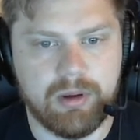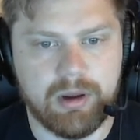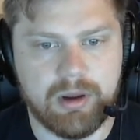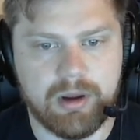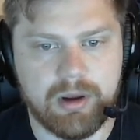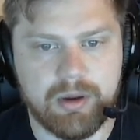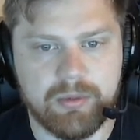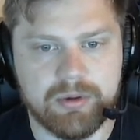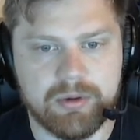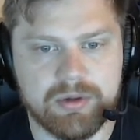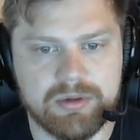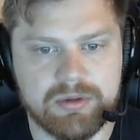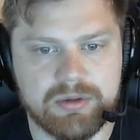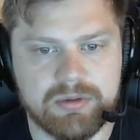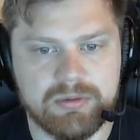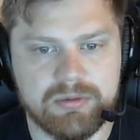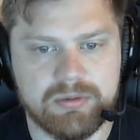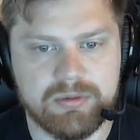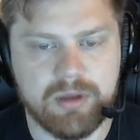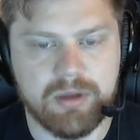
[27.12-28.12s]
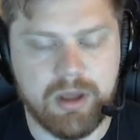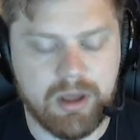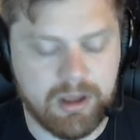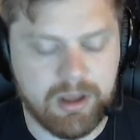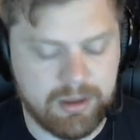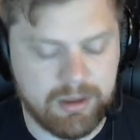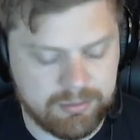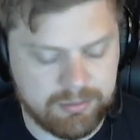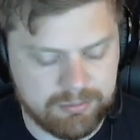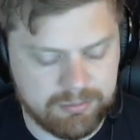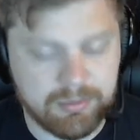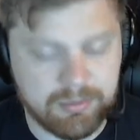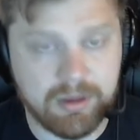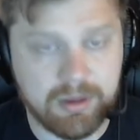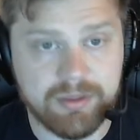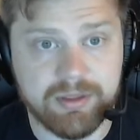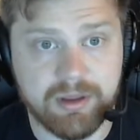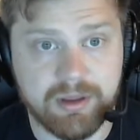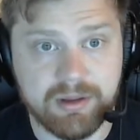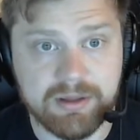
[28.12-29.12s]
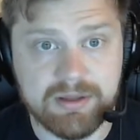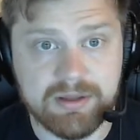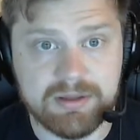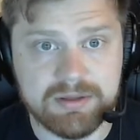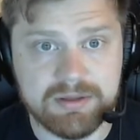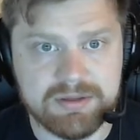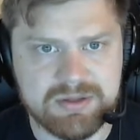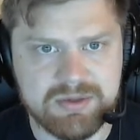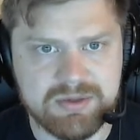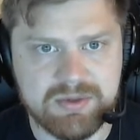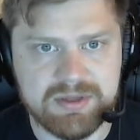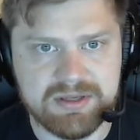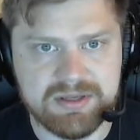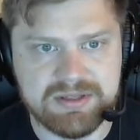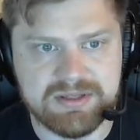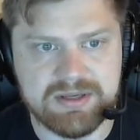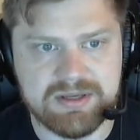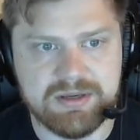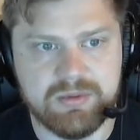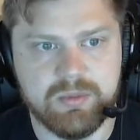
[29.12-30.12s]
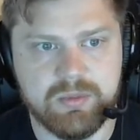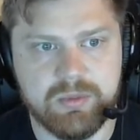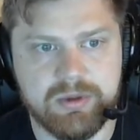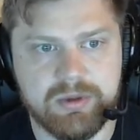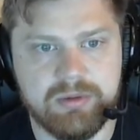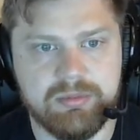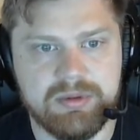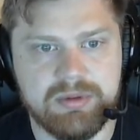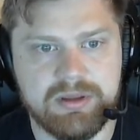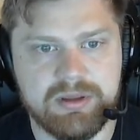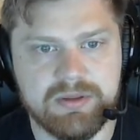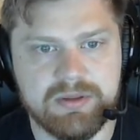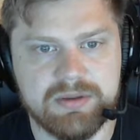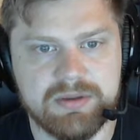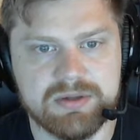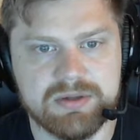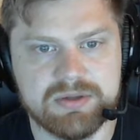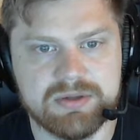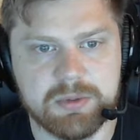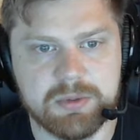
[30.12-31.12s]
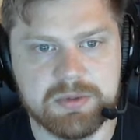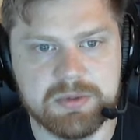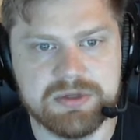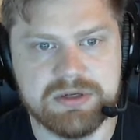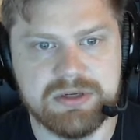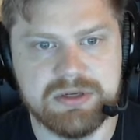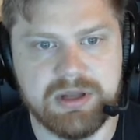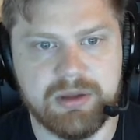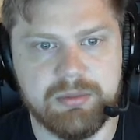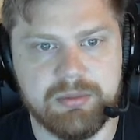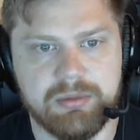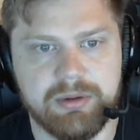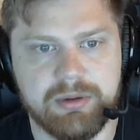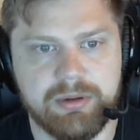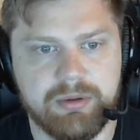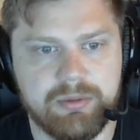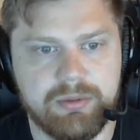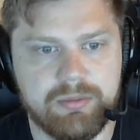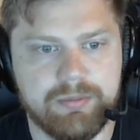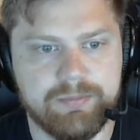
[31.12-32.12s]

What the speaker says: we're going to, a link to this site will be in the description down below.